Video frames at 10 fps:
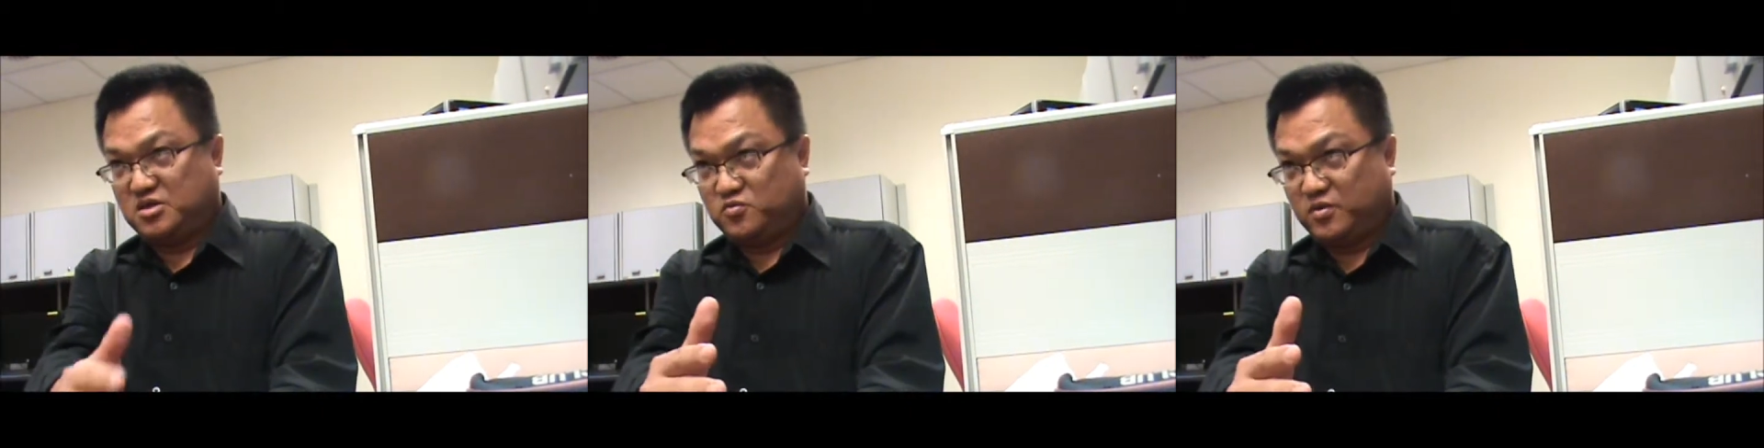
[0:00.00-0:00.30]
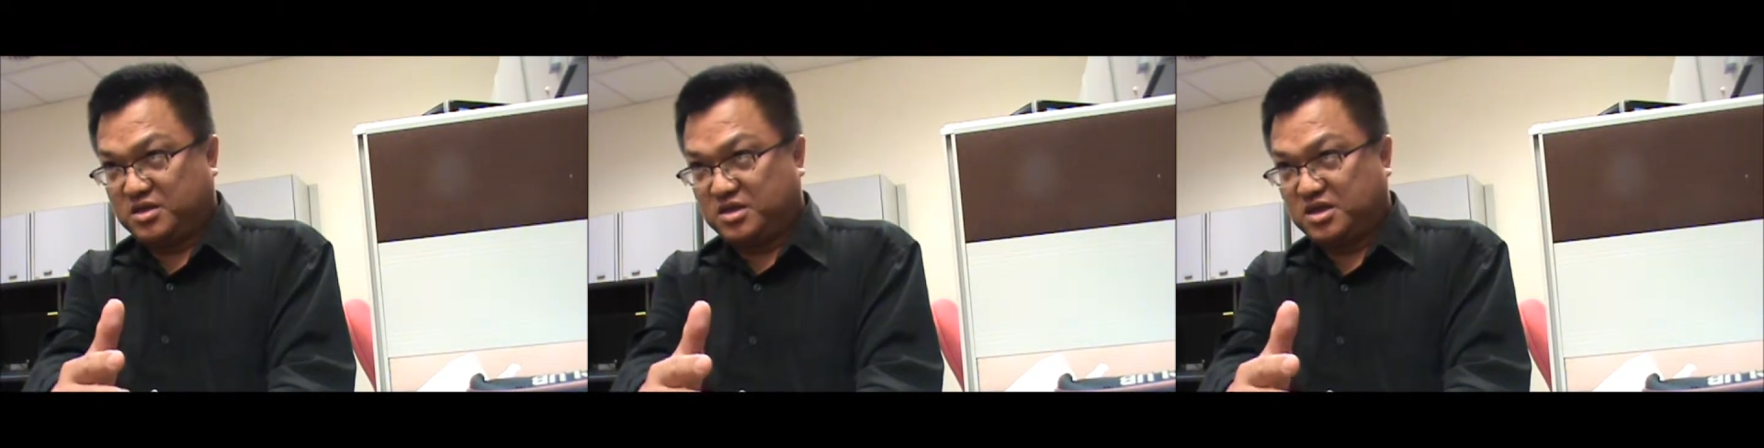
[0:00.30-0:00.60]

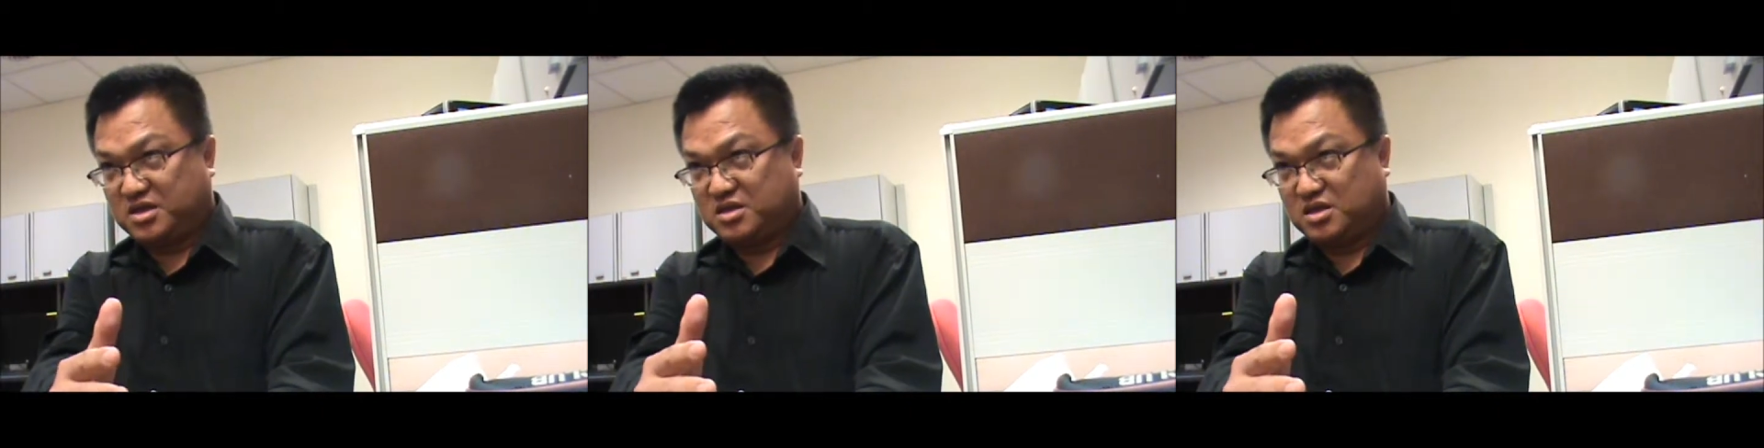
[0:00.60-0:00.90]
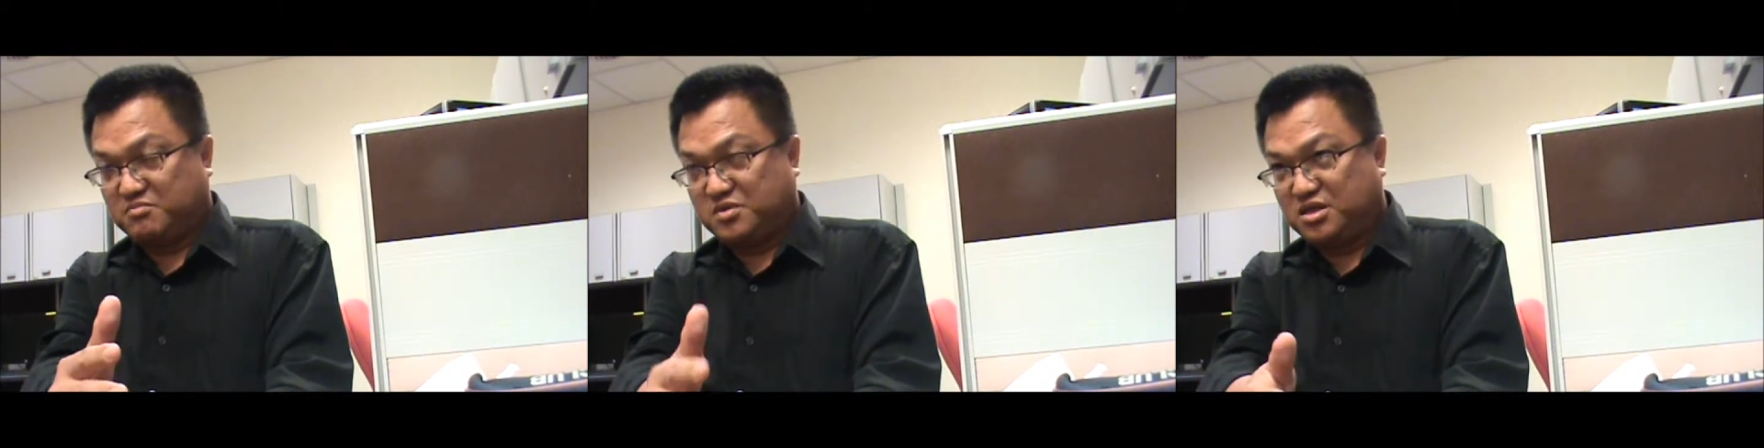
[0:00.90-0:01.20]
Whether
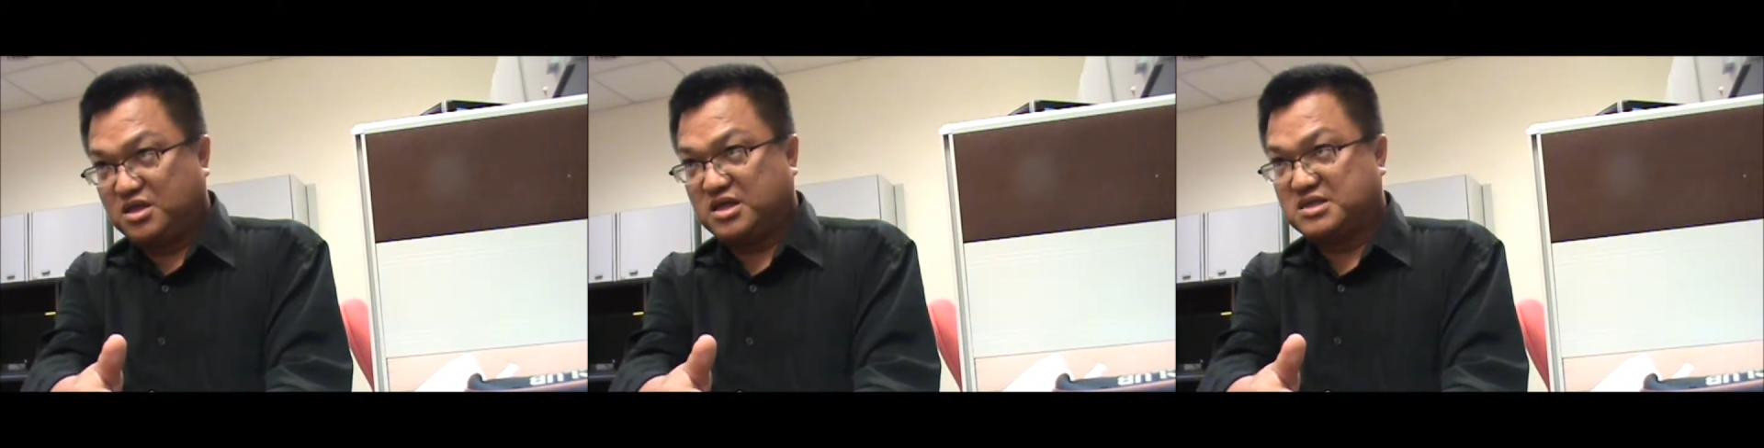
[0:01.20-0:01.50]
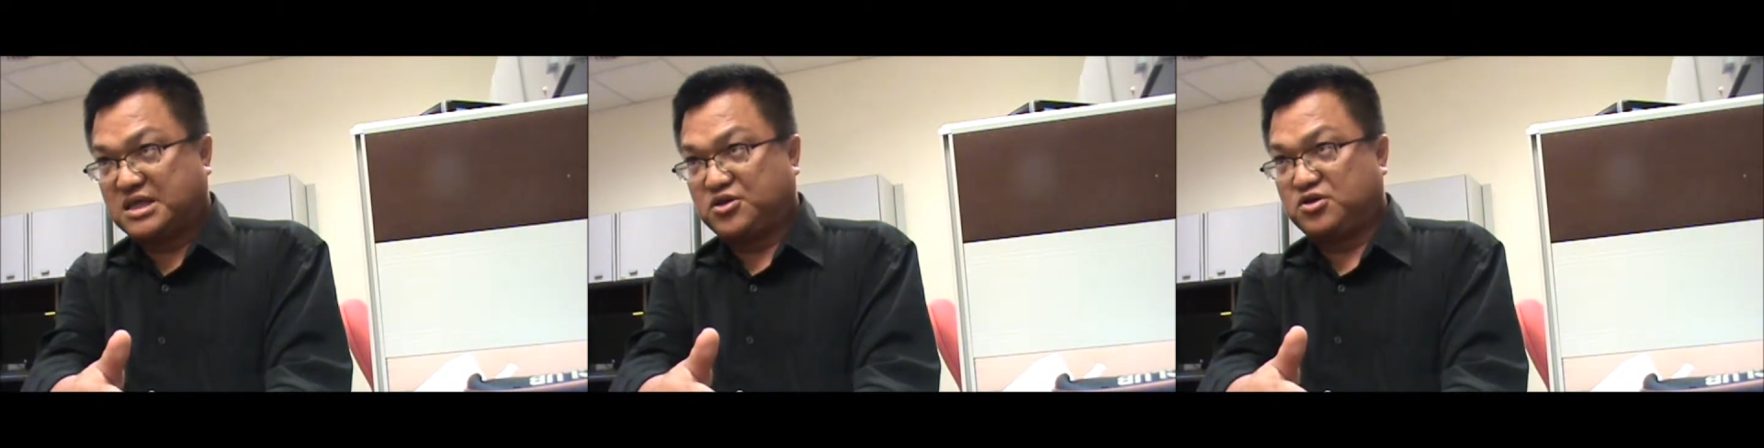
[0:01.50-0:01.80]
a media
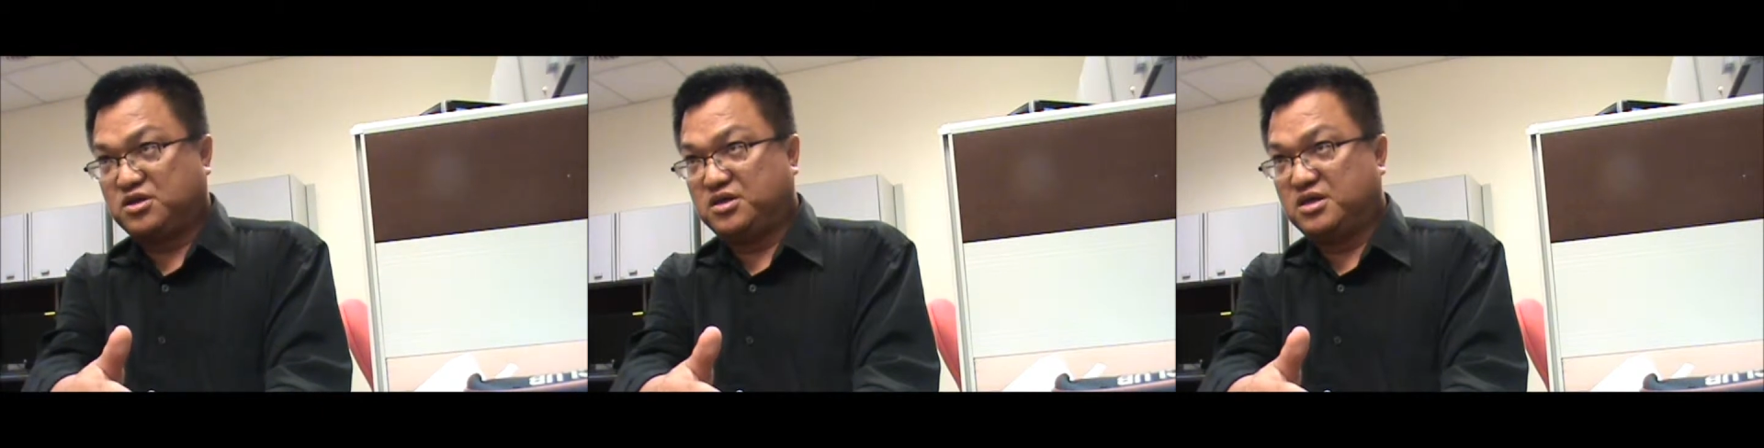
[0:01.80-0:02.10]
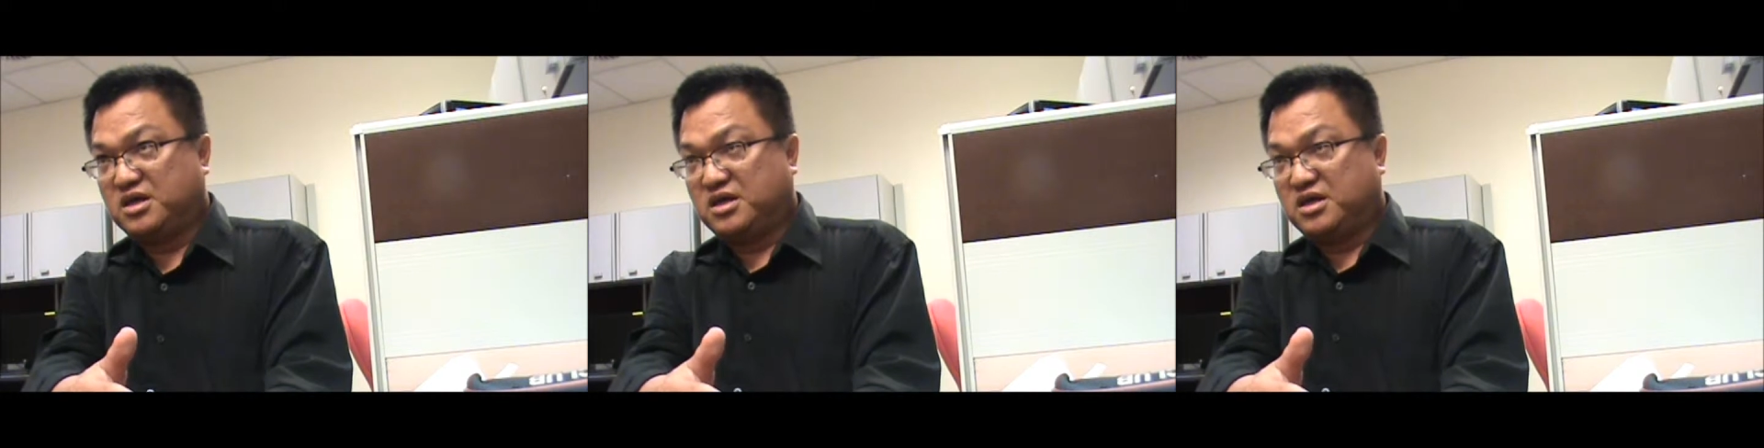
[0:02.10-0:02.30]
is actually